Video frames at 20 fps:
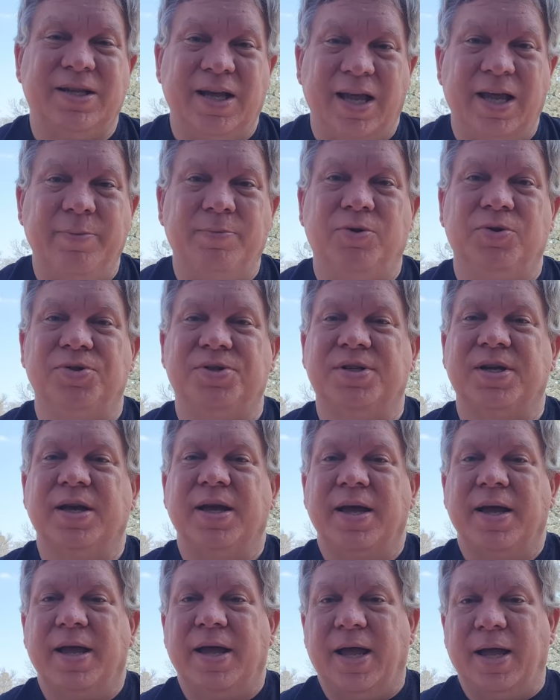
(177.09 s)
tables,
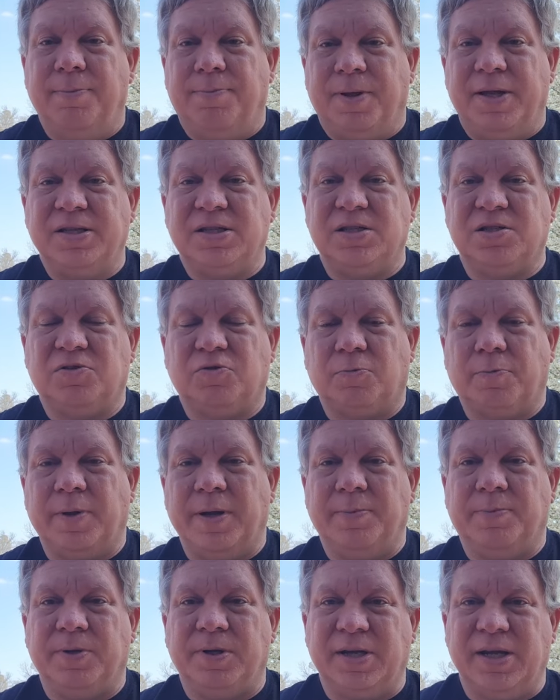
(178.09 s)
and places for
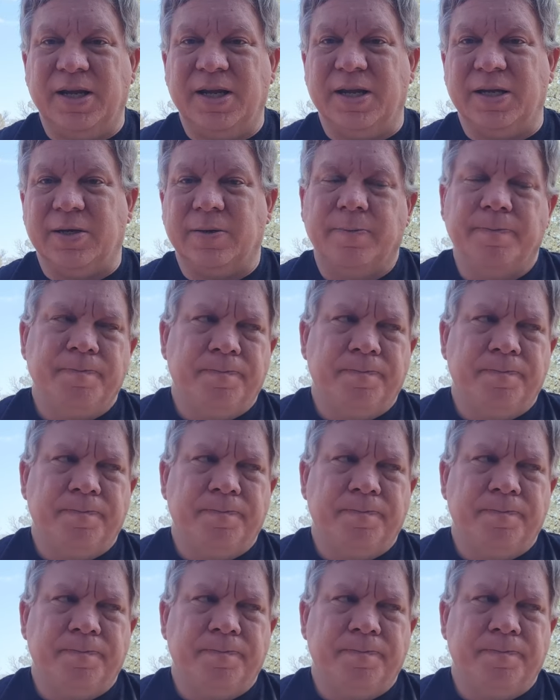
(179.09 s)
people to eat.